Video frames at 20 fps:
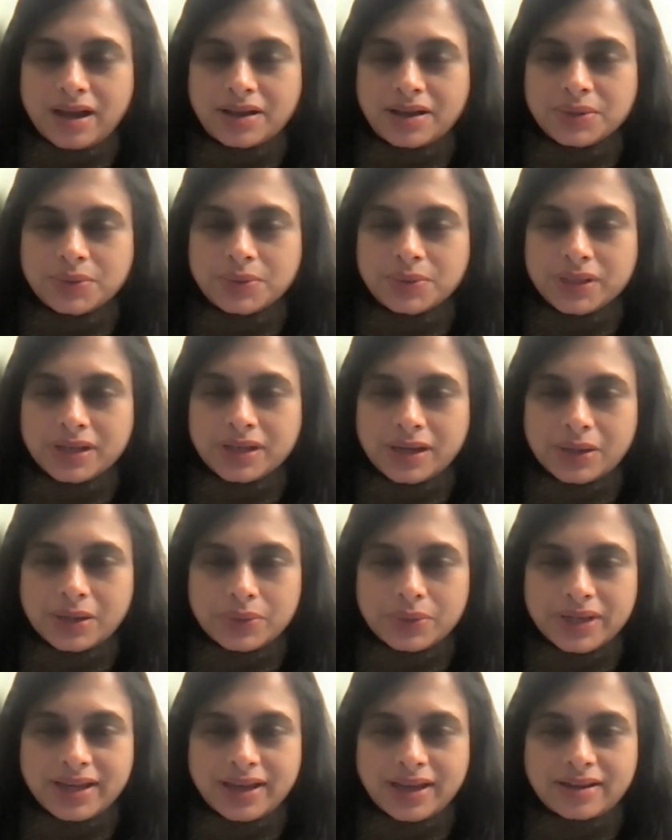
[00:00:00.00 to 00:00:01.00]
are you
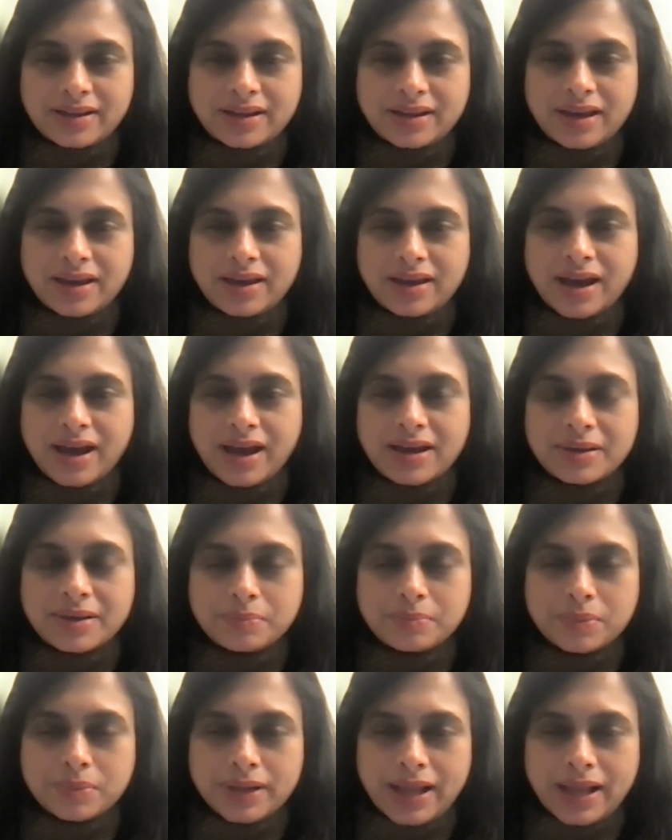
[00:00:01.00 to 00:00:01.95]
including an AI